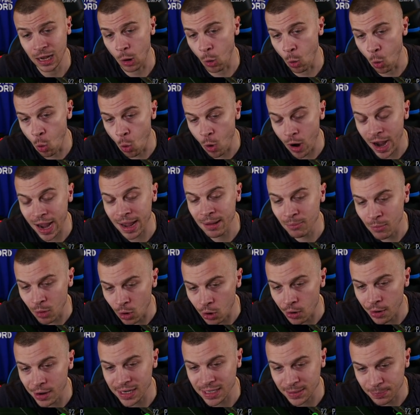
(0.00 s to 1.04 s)
way
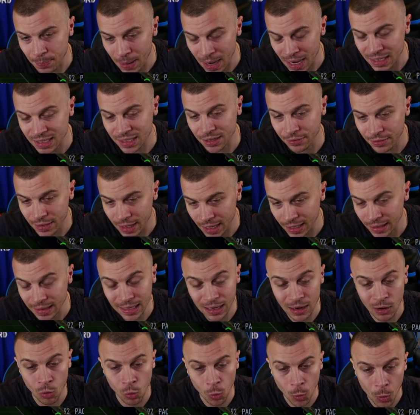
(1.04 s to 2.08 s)
more responsive than
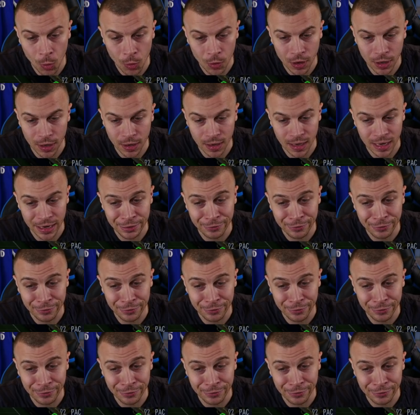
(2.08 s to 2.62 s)
Walker.